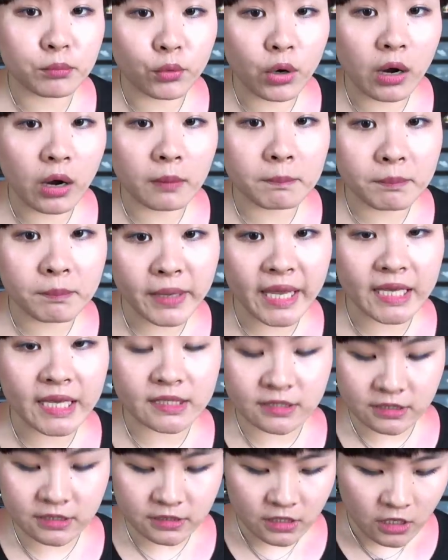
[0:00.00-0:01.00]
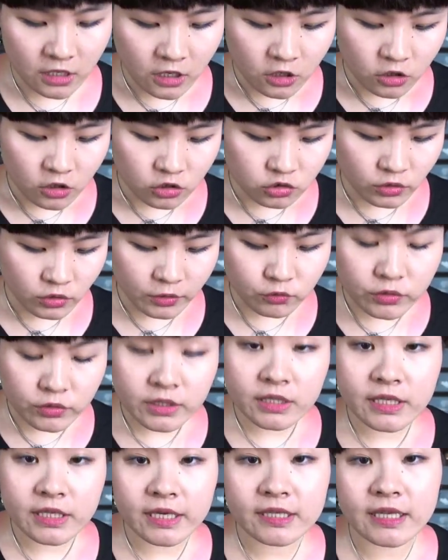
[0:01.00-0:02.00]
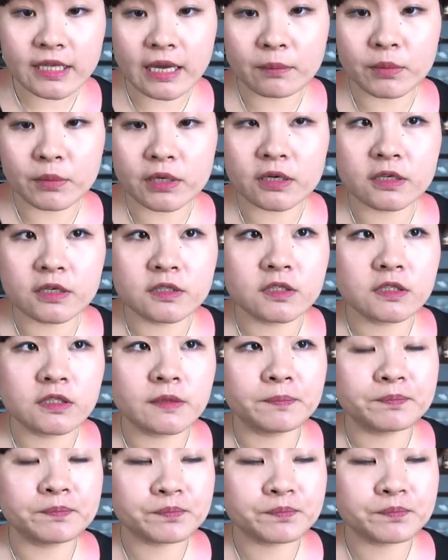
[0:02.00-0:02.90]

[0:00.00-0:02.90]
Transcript: brown base. So I really like that because